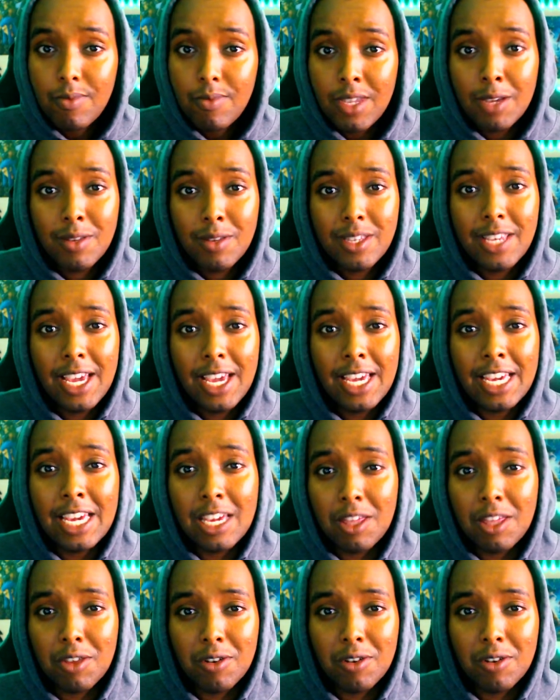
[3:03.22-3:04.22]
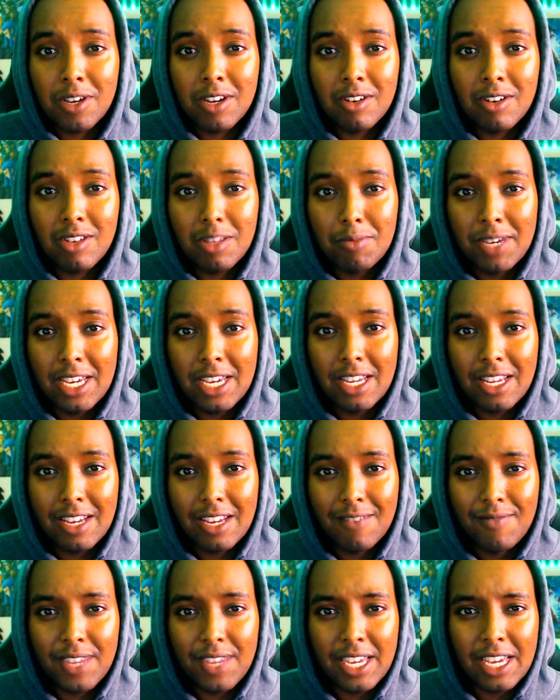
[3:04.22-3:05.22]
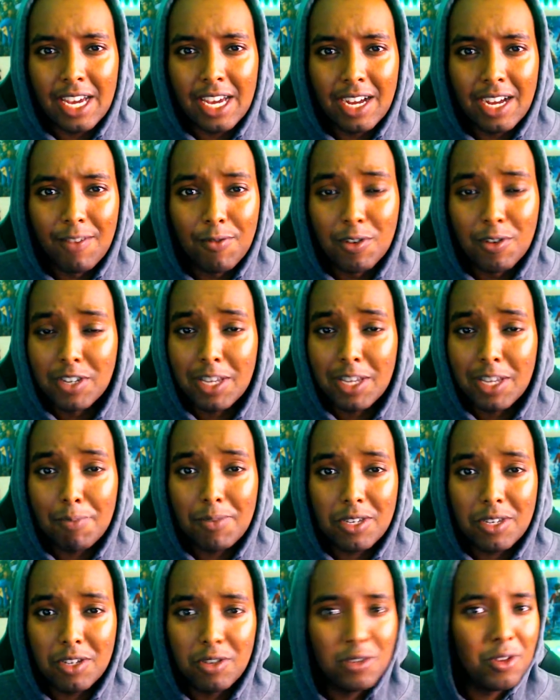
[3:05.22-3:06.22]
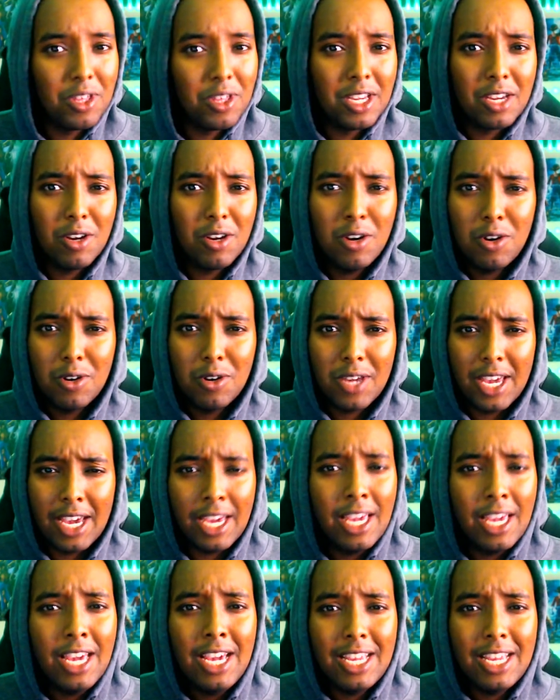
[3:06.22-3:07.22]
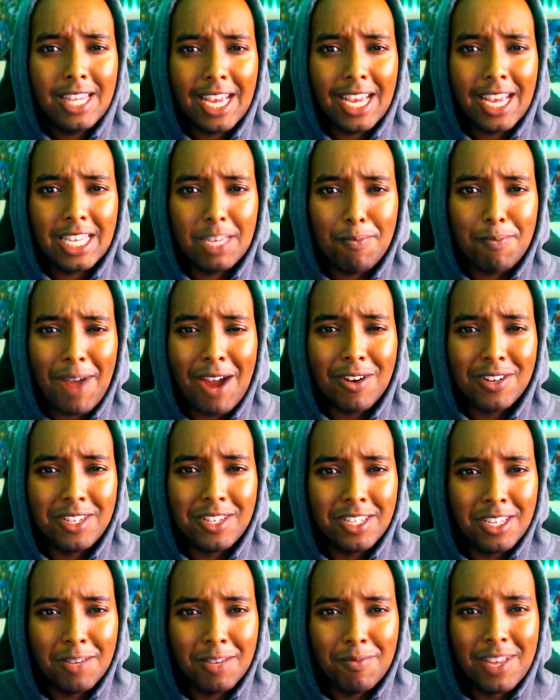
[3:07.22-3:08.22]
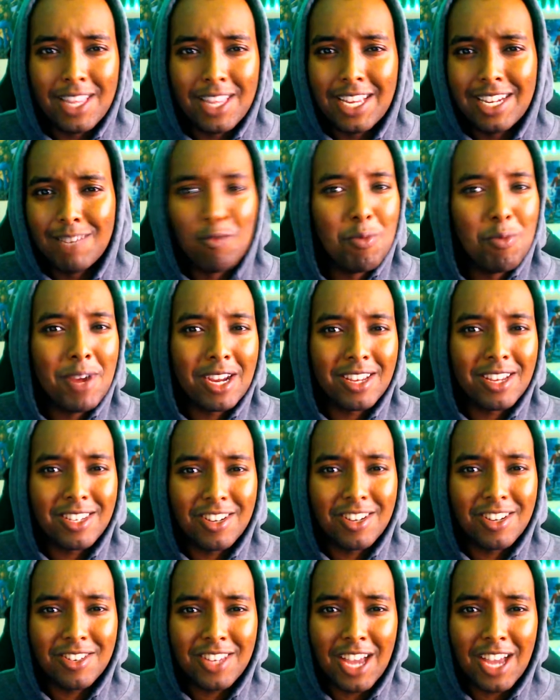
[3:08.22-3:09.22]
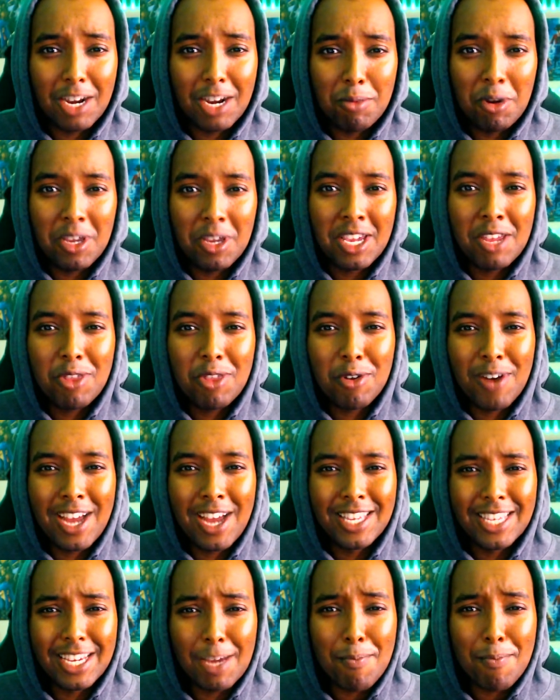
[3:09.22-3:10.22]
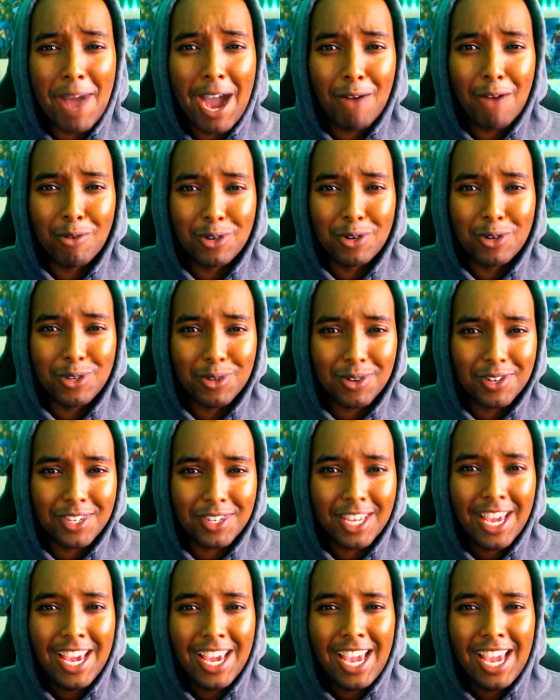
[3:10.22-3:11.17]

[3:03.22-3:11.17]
Saying ether gear in the beginning of the uh, first episode, you think, oh, okay, that's the power system. And then Rebecca starts talking about ether as like a power source.